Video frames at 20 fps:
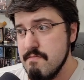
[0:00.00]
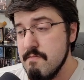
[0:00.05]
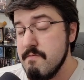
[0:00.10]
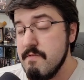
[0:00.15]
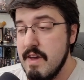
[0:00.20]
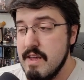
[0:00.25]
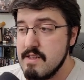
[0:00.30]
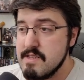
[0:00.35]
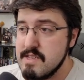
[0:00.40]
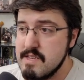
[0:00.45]

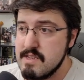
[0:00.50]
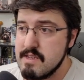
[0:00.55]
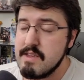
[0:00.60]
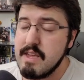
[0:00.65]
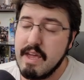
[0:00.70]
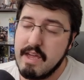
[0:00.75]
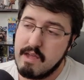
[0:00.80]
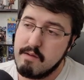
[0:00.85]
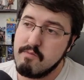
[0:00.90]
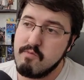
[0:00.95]
fantasy
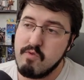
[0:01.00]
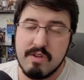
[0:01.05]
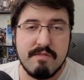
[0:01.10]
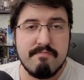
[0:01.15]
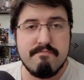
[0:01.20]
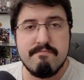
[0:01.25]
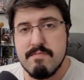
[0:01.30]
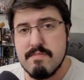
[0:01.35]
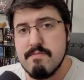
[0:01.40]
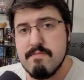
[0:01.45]
game with
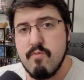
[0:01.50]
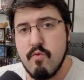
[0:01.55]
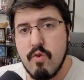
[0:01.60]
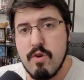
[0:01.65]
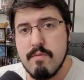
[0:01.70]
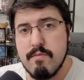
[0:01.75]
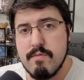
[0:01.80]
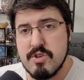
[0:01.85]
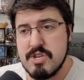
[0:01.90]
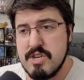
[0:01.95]

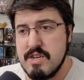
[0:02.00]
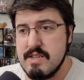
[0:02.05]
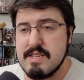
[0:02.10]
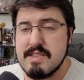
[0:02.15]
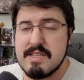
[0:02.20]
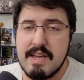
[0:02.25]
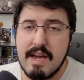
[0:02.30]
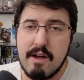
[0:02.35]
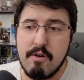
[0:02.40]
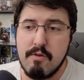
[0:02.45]
War Machine
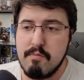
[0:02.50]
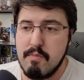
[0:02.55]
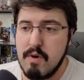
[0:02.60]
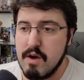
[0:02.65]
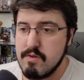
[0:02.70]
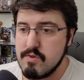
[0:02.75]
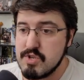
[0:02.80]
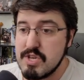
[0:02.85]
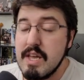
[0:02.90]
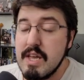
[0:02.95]
style
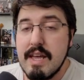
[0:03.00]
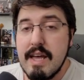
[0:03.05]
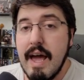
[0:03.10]
models.